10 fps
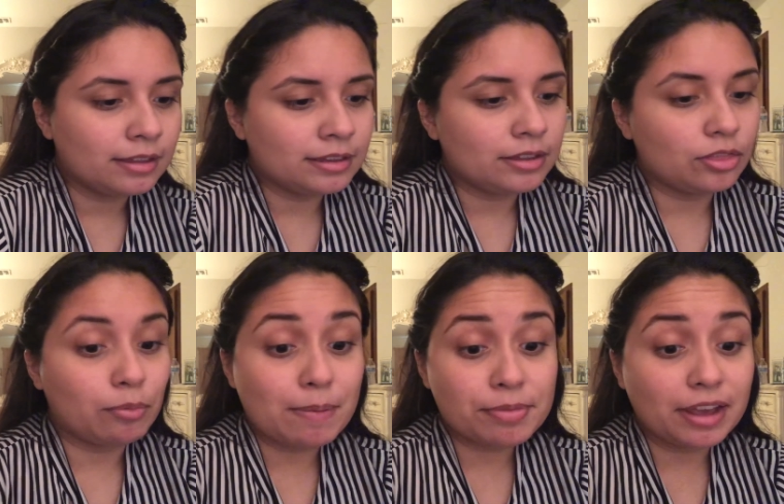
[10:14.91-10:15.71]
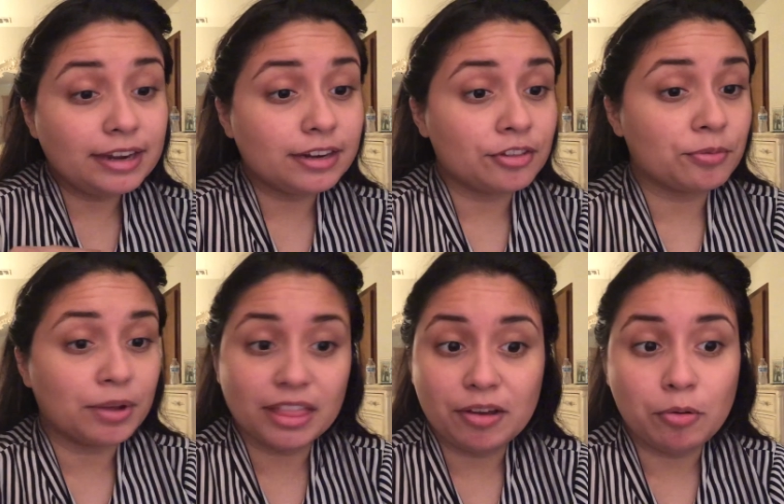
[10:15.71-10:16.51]
The website is
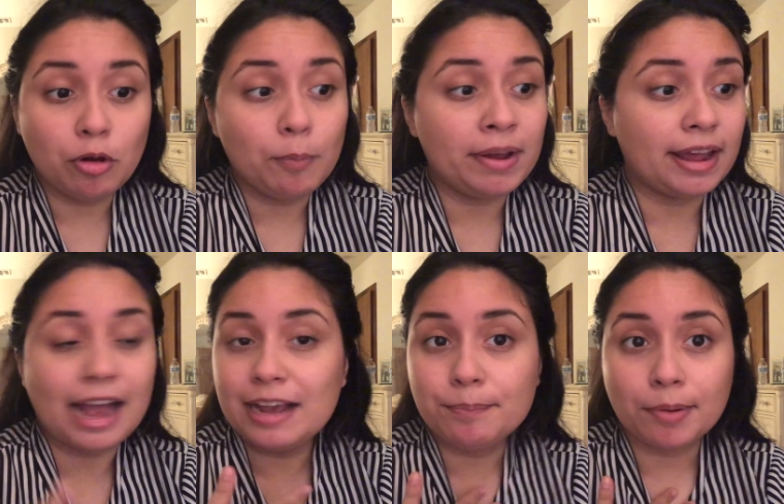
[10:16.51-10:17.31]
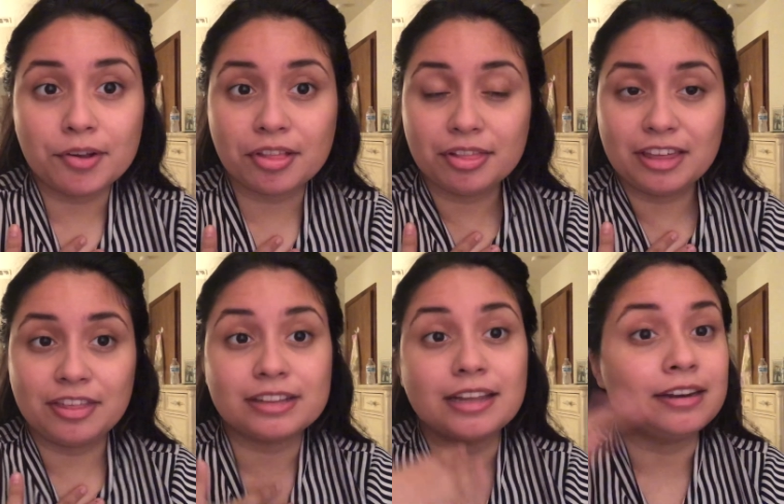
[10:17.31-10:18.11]
really cool, but I personally
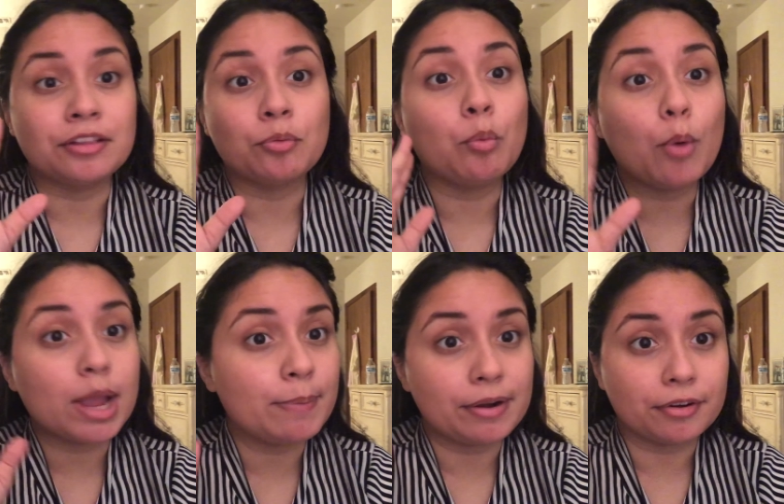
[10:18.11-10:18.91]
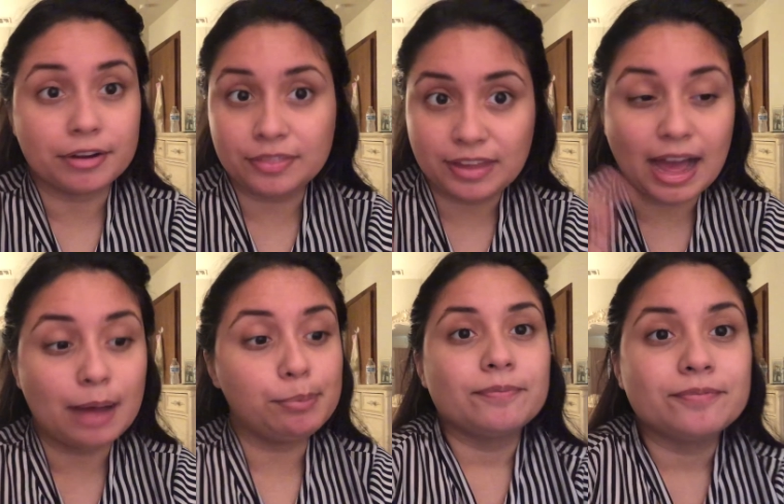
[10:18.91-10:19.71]
think that it is way better in the
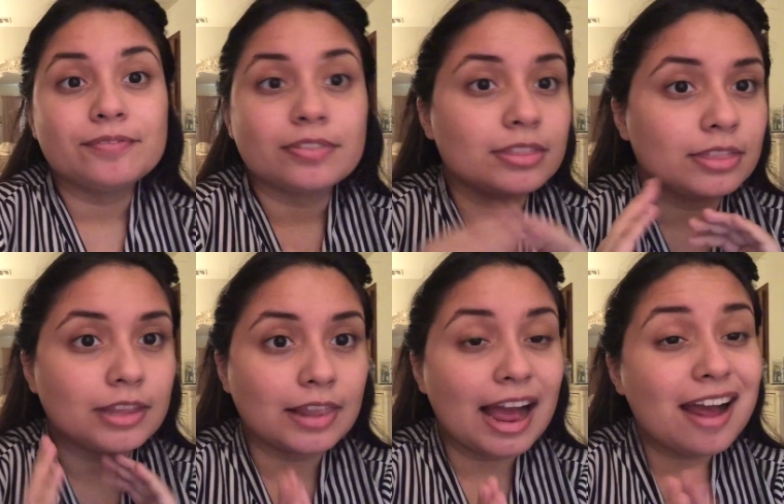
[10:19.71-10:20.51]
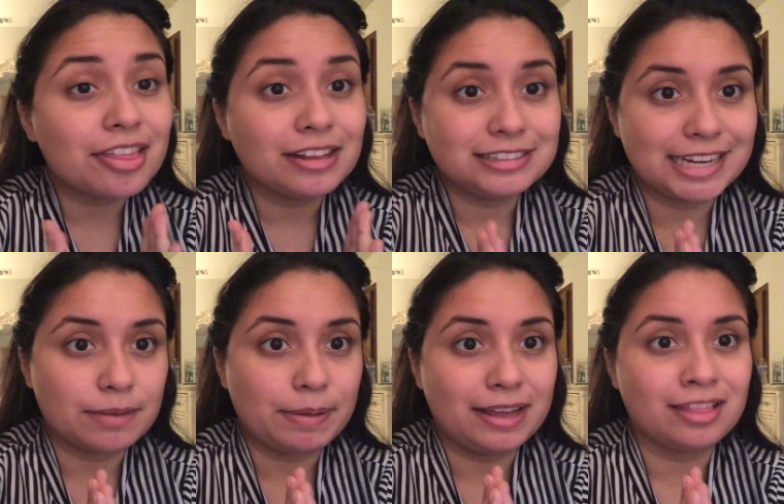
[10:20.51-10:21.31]
app. The last
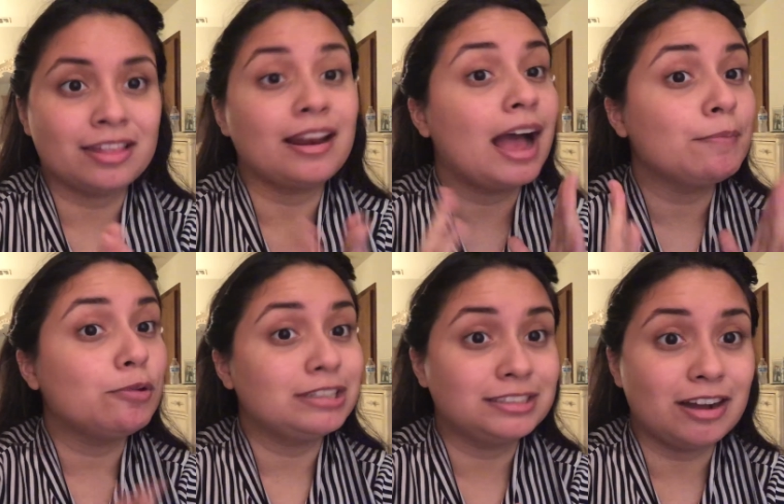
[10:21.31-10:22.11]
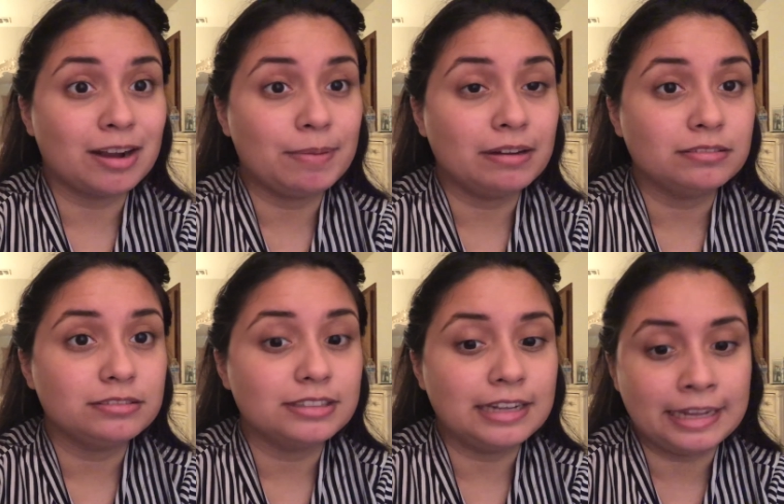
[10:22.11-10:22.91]
database that I'm going to talk about
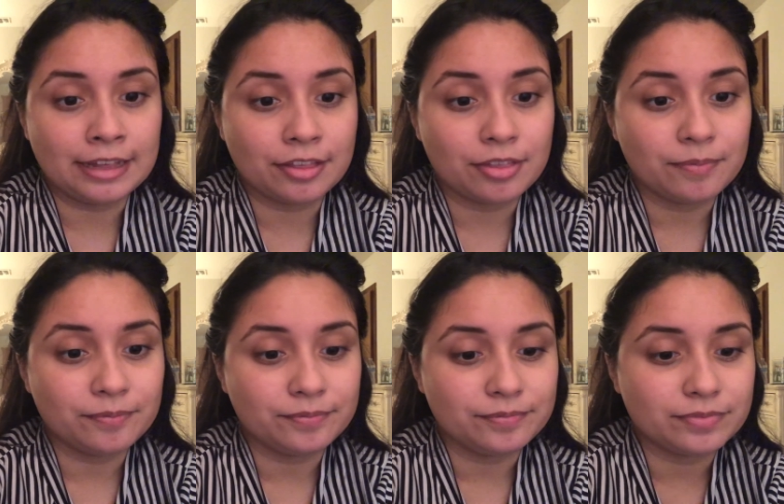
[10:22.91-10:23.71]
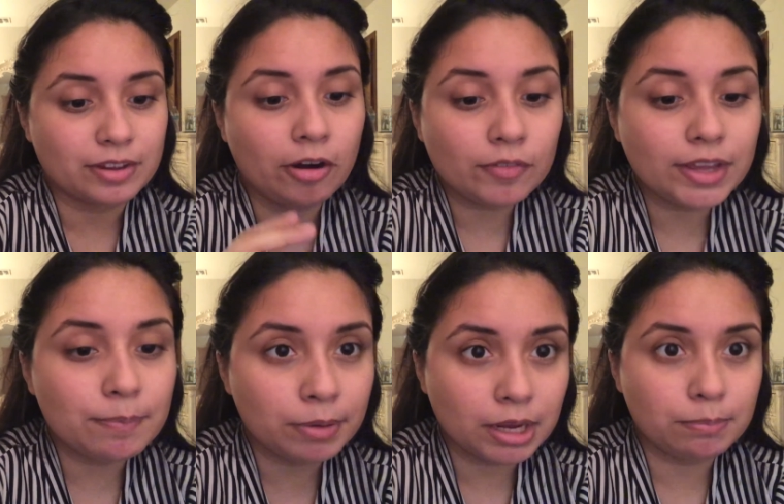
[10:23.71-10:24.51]
is only
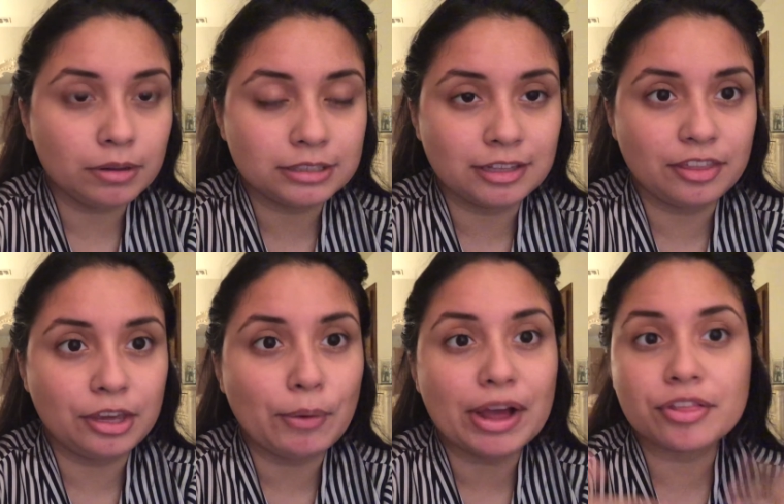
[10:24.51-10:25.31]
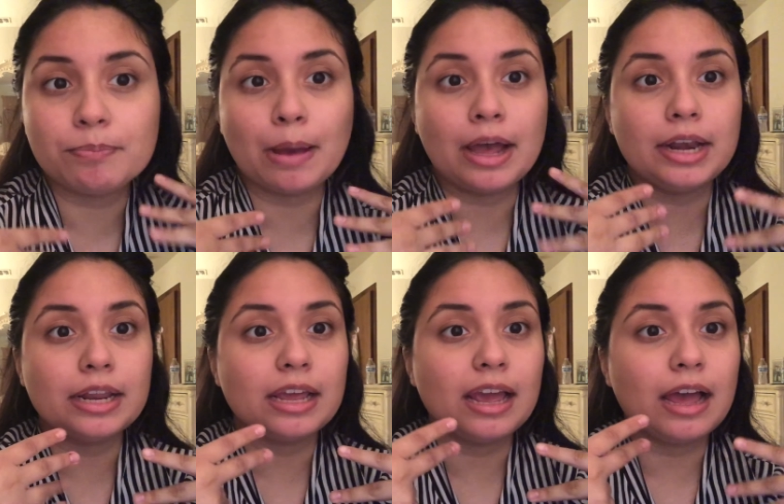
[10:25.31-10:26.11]
applicable into the US, but
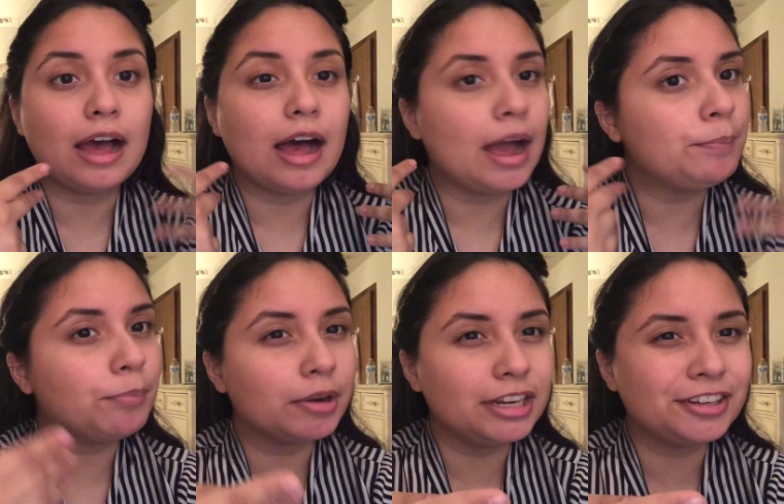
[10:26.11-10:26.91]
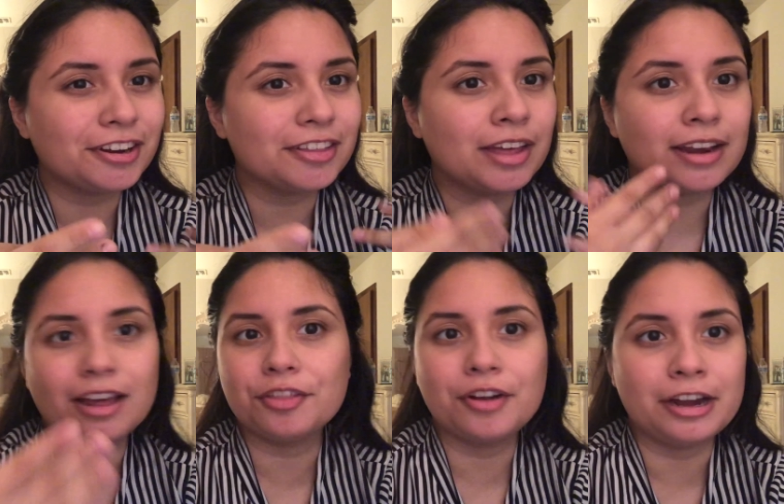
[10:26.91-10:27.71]
I'm pretty sure that
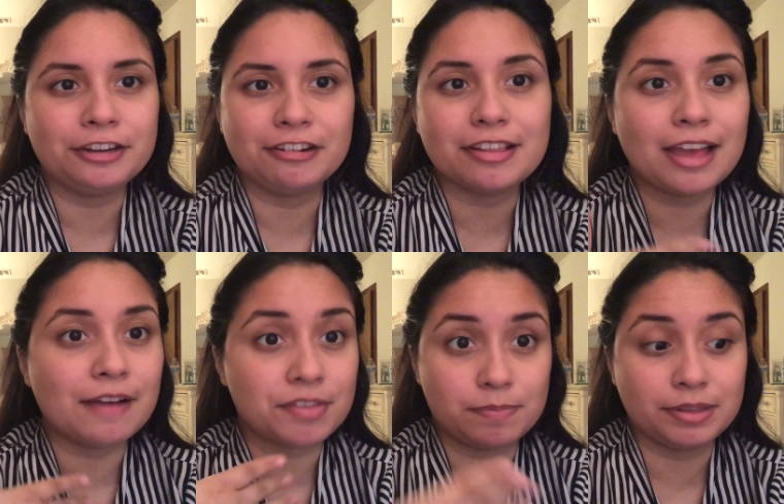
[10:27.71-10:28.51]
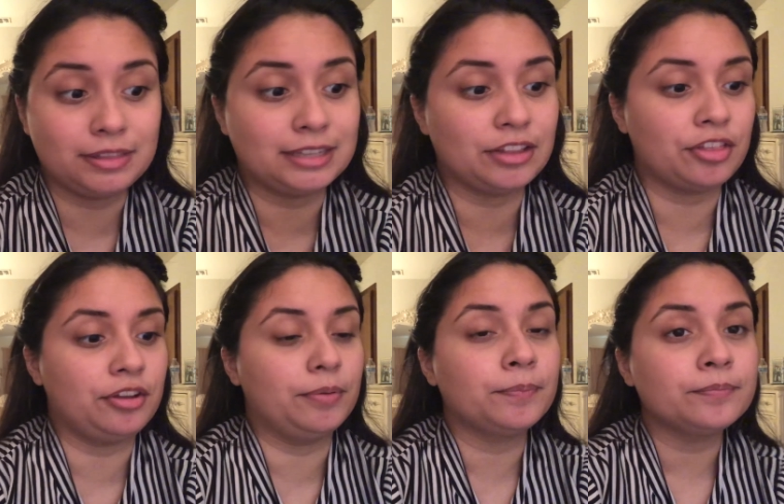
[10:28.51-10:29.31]
other countries have something like this too.